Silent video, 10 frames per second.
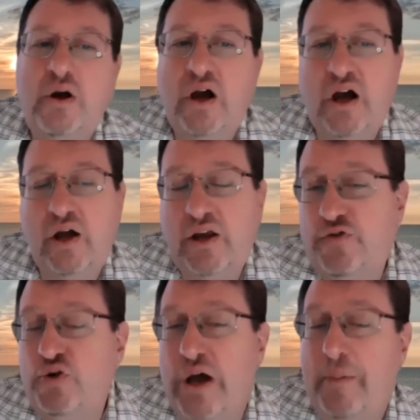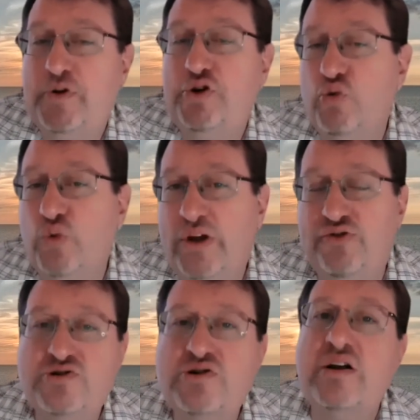If you happen to do
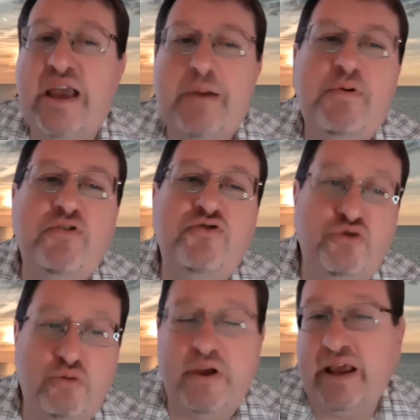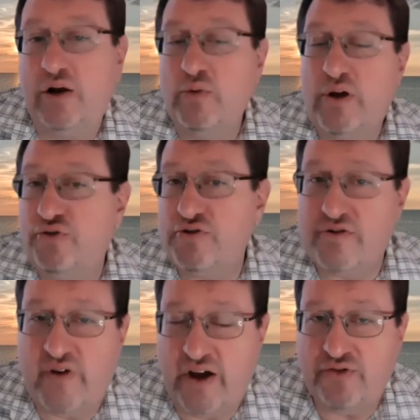research on campus, you may get a research
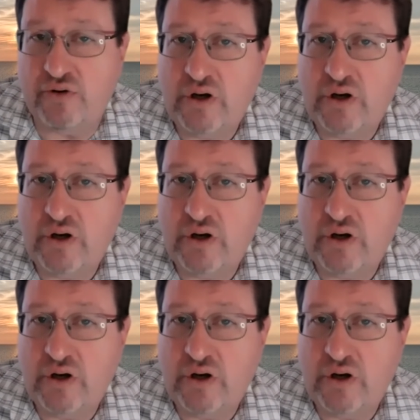advisor,